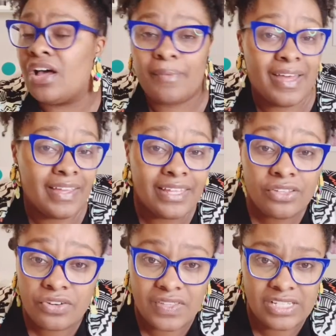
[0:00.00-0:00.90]
about
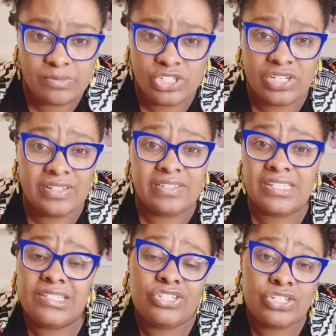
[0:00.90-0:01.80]
either of these machines.
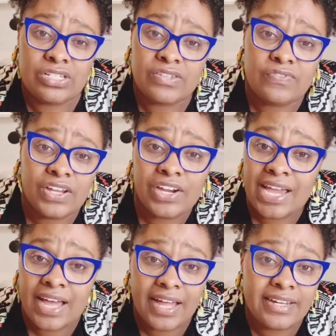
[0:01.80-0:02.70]
This is just a
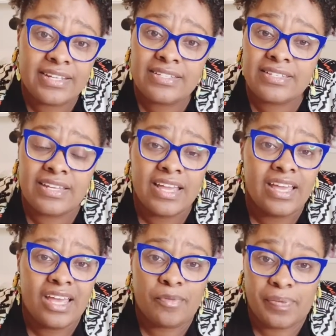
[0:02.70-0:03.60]
very honest
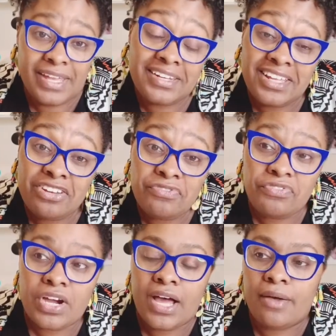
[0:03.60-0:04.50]
opinion
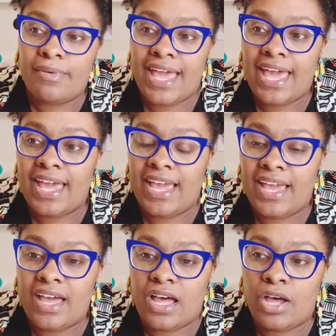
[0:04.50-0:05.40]
from
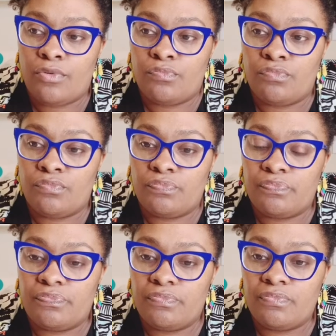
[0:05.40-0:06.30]
an
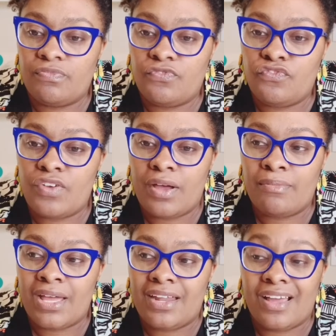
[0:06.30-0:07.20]

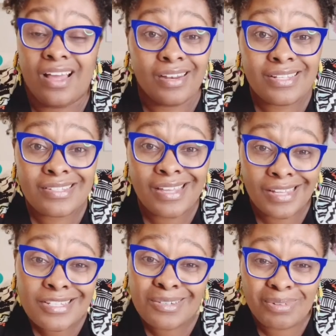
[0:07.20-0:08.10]
honest
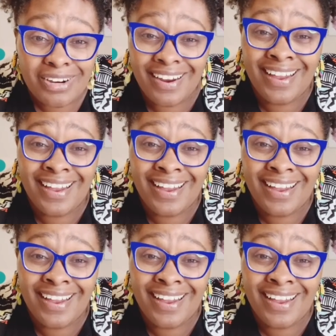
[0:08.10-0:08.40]
customer.